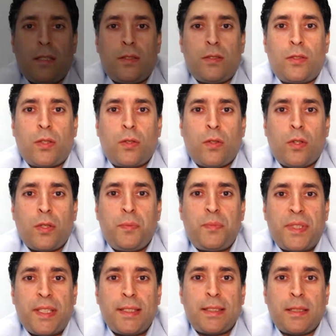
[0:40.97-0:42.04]
The core
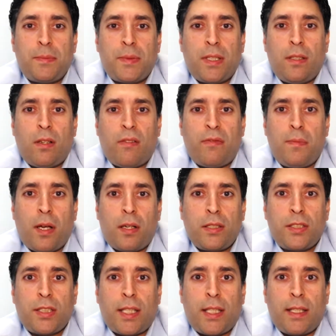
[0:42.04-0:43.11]
principle of
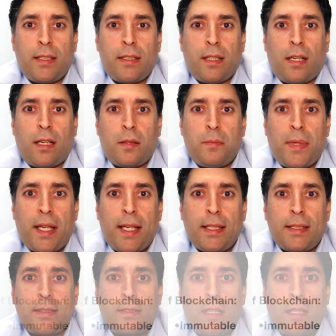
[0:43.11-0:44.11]
blockchain are based